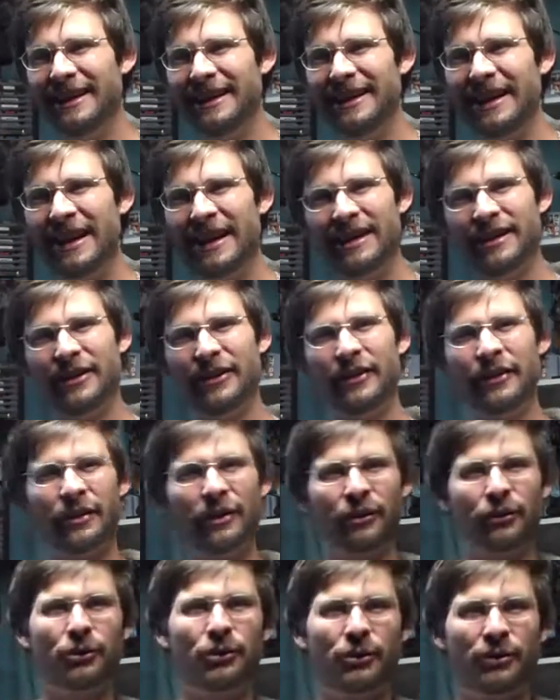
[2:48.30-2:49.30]
yeah, they're
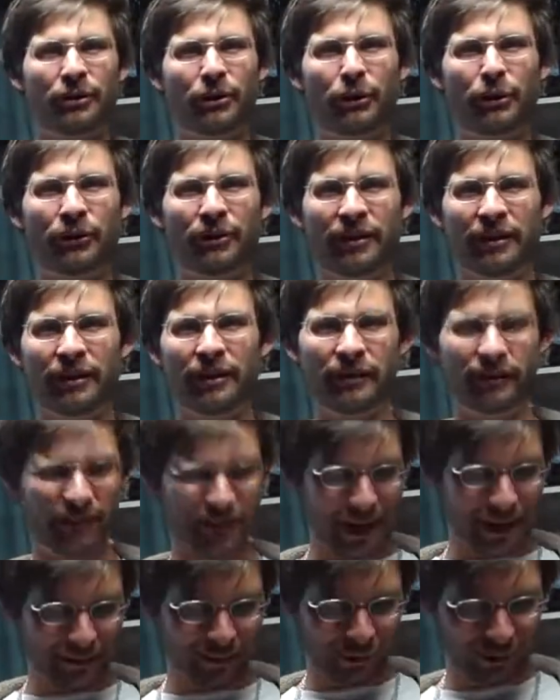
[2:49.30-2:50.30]
all doing their own
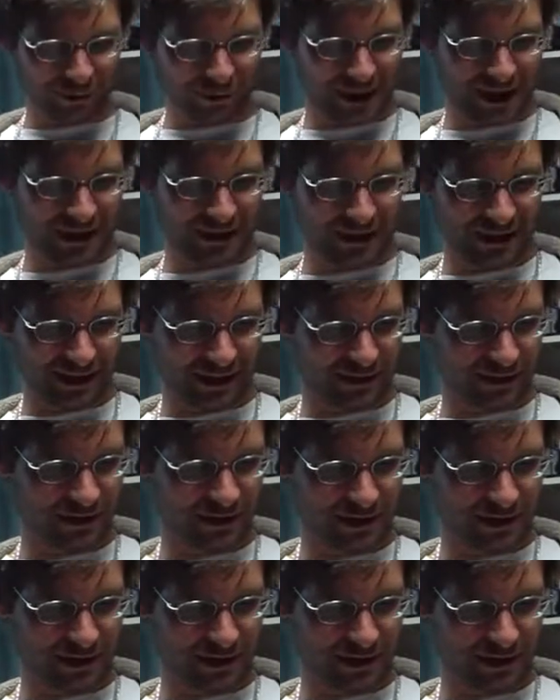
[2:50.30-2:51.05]
things. I'm doing my thing,